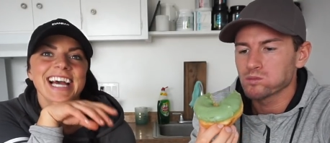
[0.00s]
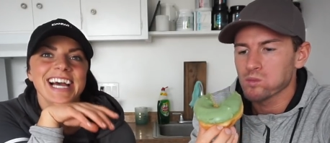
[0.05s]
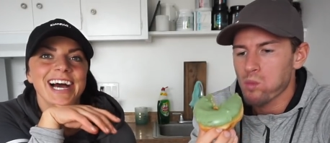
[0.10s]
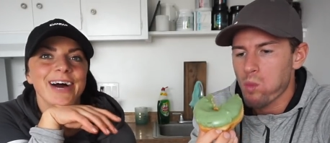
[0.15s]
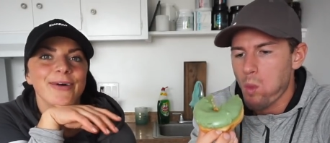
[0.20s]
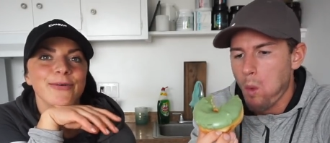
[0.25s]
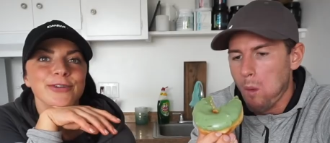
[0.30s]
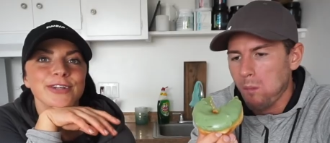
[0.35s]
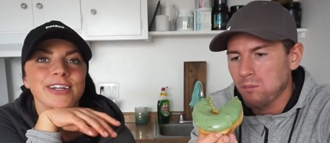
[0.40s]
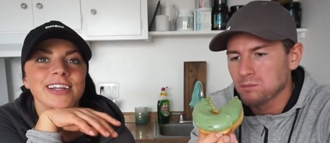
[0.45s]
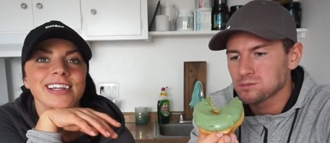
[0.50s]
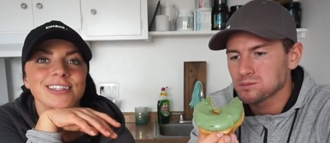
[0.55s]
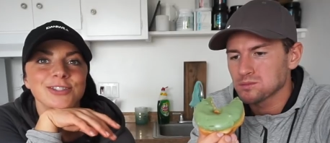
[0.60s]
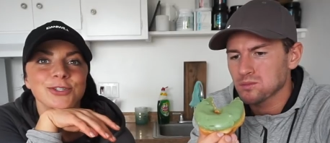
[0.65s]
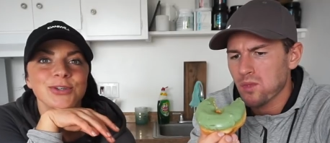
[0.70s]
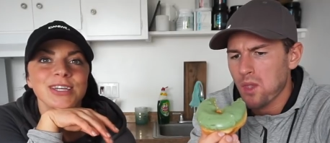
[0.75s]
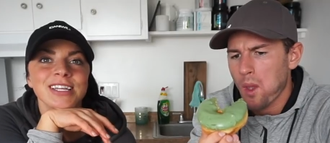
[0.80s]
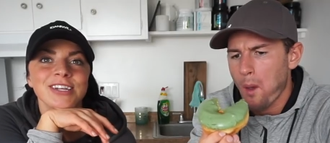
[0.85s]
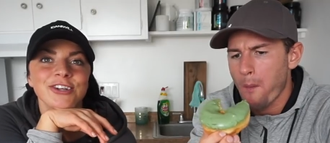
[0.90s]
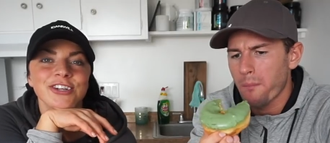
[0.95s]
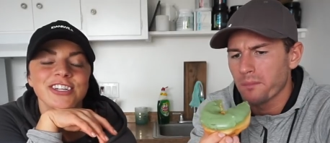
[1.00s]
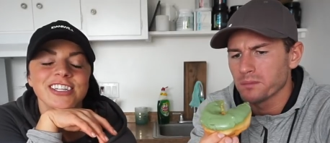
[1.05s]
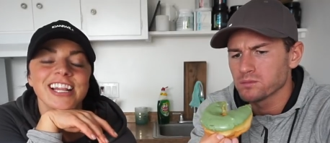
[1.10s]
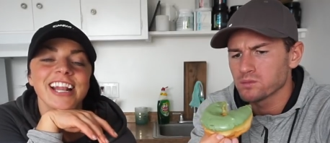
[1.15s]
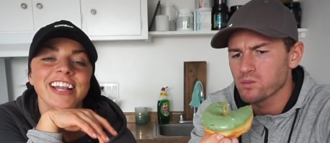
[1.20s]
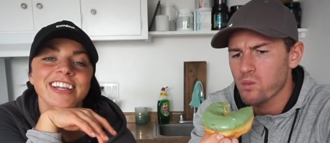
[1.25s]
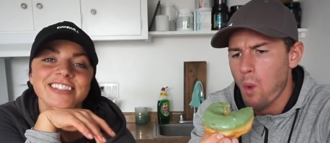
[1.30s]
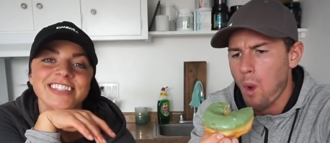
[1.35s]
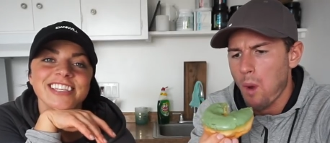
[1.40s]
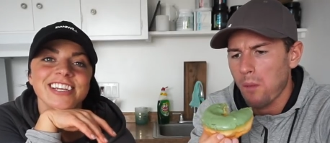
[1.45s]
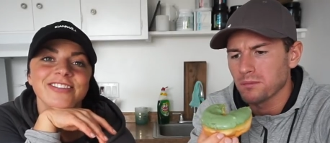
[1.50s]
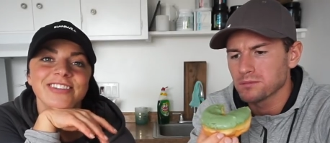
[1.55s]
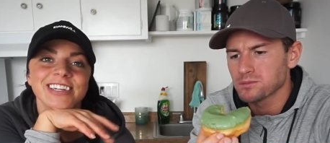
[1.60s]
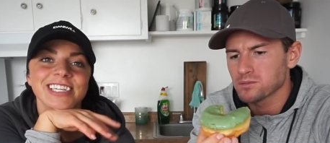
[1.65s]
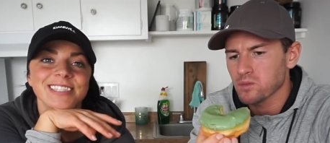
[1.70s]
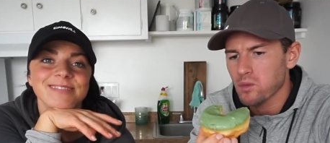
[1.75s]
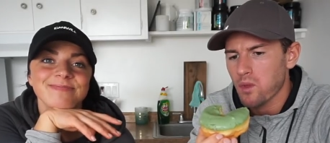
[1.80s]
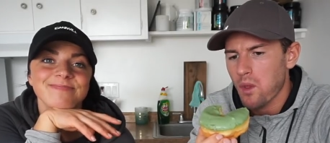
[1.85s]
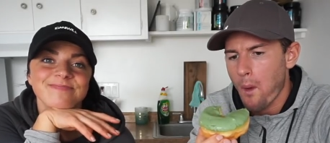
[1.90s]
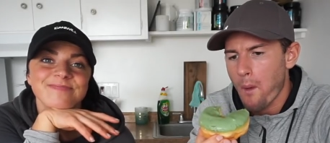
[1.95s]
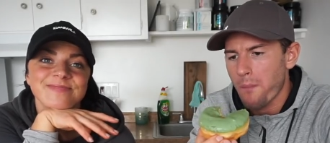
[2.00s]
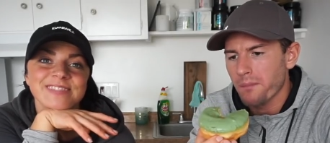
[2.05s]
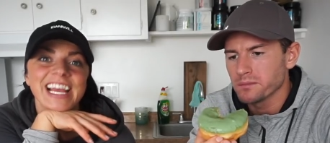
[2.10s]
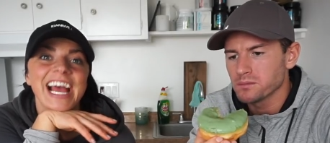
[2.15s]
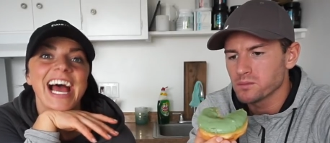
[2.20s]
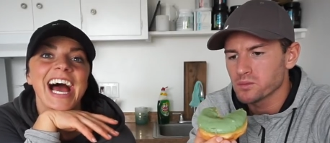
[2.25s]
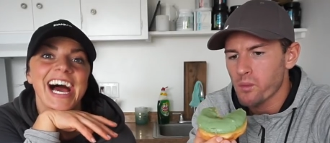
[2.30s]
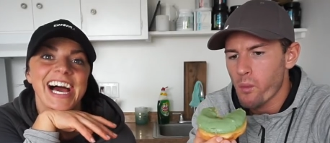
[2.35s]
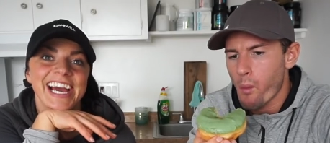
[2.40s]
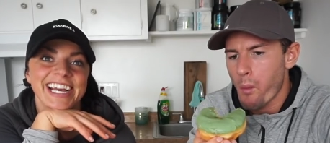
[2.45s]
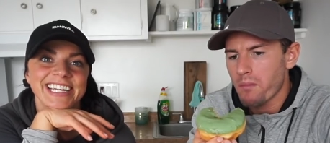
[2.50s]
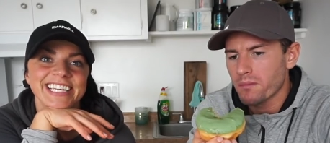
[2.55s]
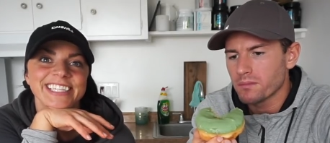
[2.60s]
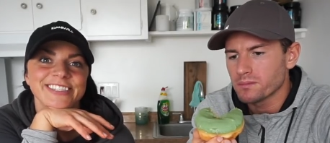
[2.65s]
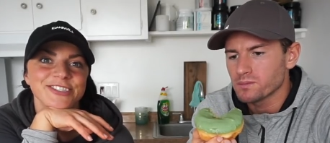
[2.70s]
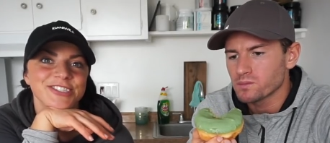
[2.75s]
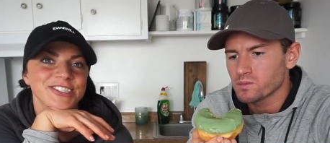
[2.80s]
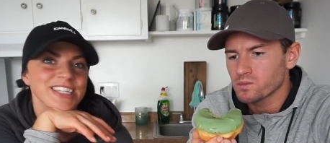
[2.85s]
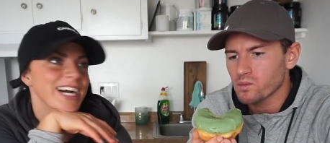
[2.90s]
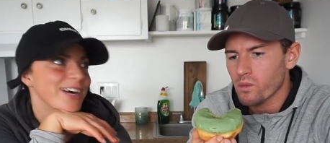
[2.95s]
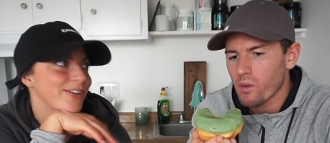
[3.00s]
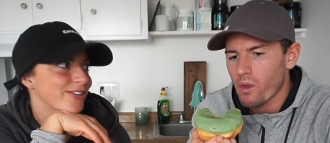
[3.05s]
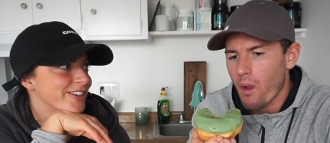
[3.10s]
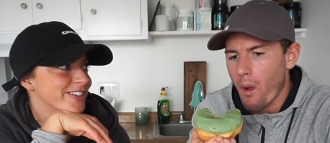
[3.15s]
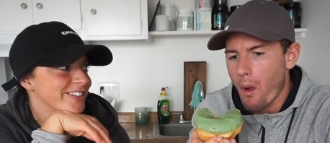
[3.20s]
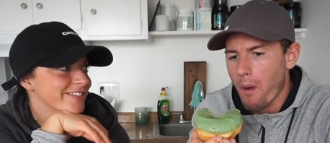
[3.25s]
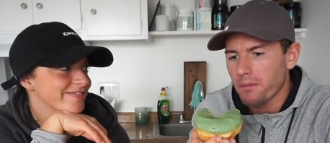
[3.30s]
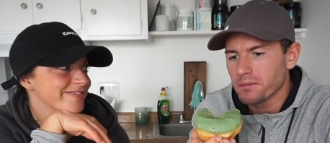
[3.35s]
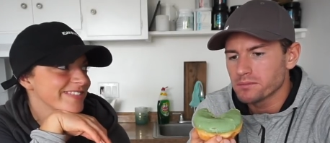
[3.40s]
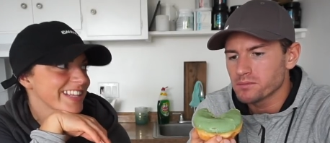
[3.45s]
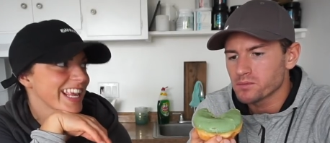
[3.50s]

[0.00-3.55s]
Speaker 1: I want to let you in on another secret. I need to shower.